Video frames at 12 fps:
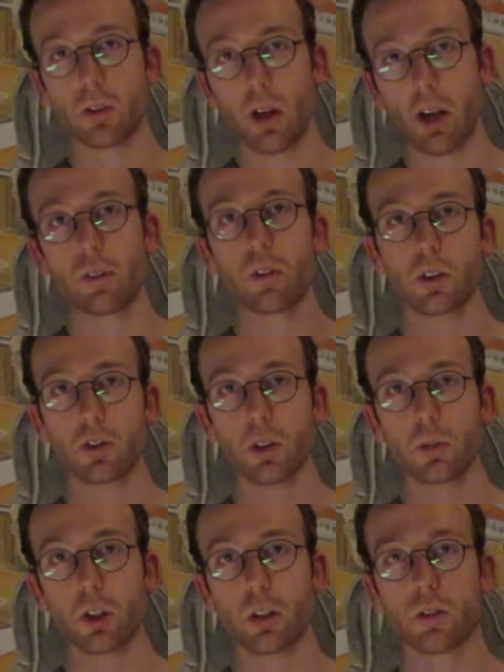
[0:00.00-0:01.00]
after the
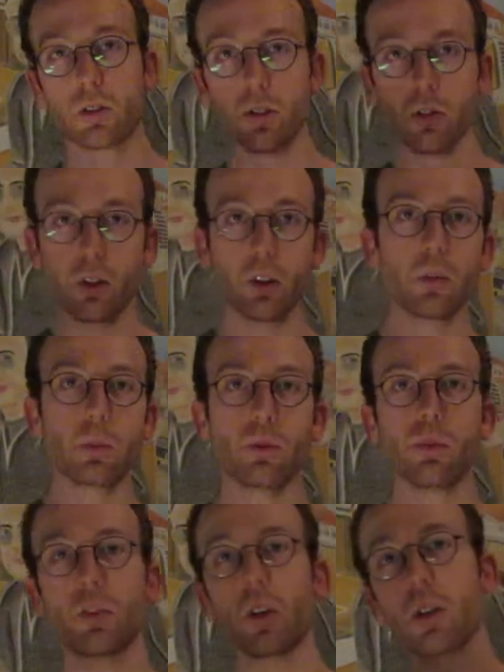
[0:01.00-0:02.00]
subject. The verb
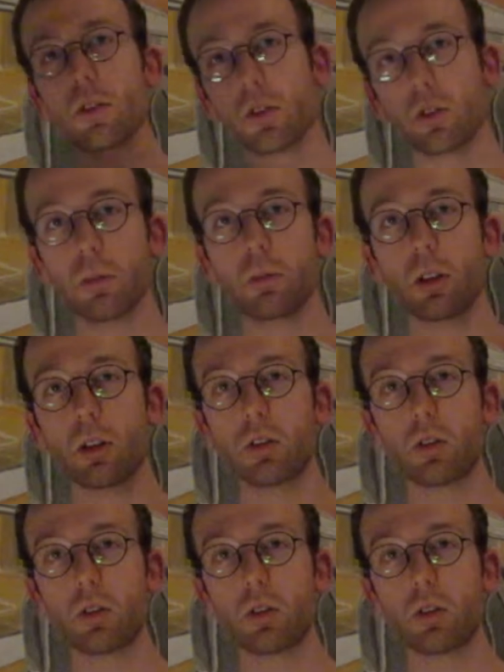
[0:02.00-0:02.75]
follows the subject.